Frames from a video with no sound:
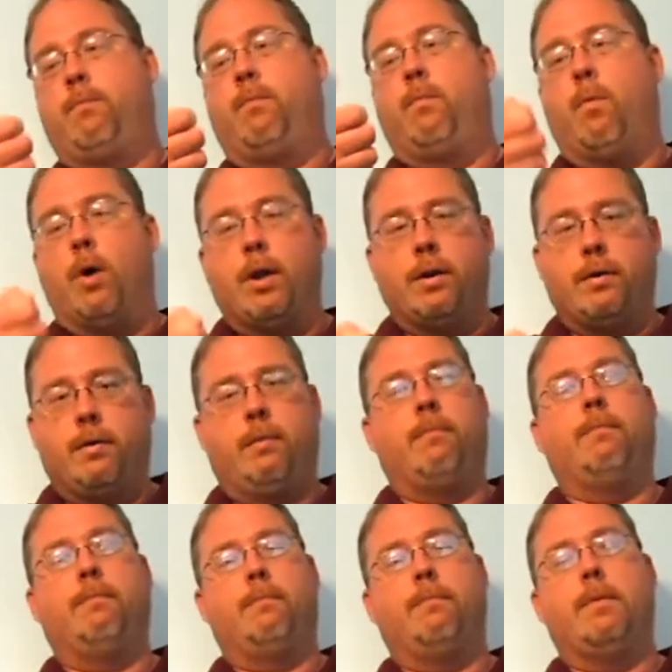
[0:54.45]
One
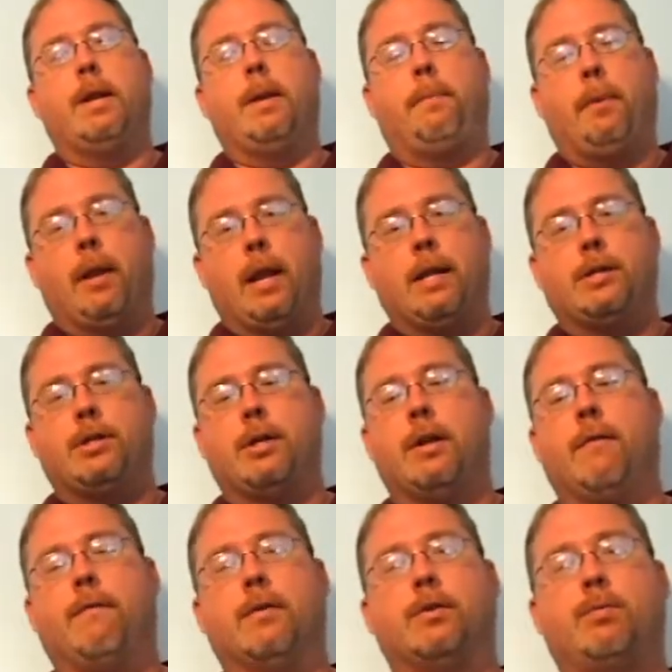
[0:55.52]
manipulation
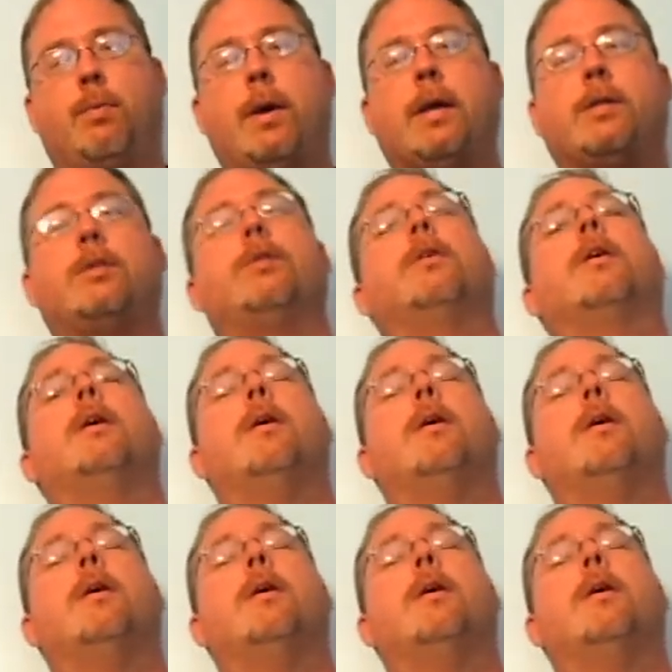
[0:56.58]
of the switch,